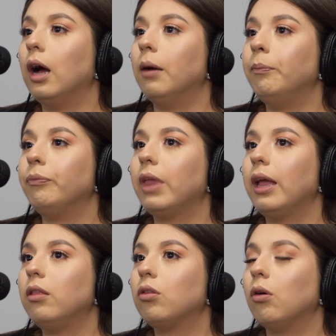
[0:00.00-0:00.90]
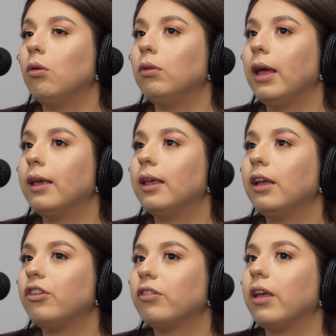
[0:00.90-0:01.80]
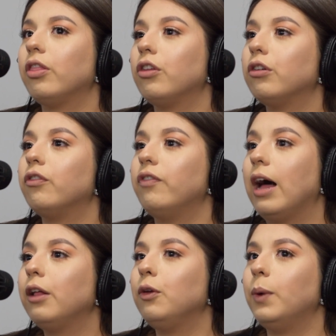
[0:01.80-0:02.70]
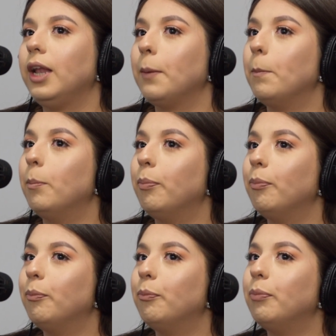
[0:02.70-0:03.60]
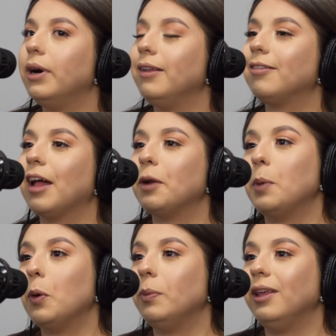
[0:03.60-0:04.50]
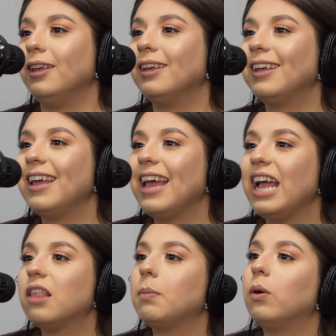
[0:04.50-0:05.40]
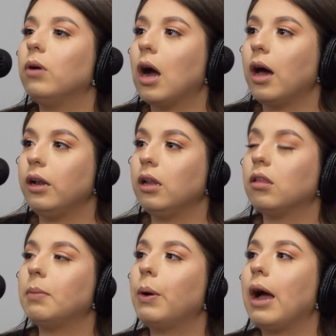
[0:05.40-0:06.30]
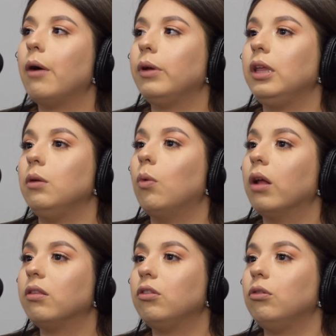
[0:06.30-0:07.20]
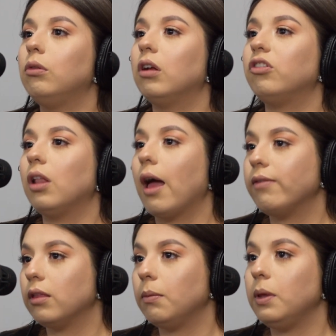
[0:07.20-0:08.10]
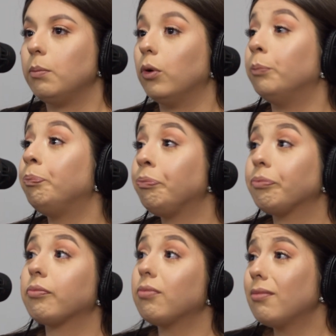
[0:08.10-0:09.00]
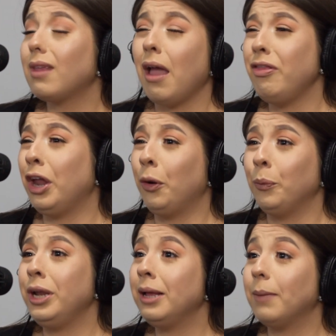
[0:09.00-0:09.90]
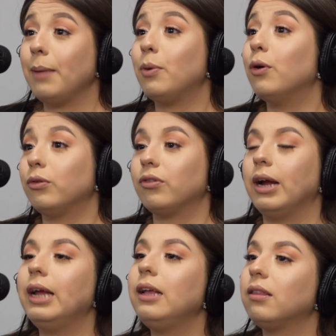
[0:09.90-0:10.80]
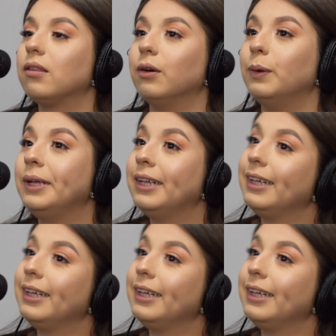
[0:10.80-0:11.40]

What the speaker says: And so, like, it's just like, there's value in it, but it's not about me. It's about God, and it's about how he wants to touch the lives of the people that are reading my posts, right? So,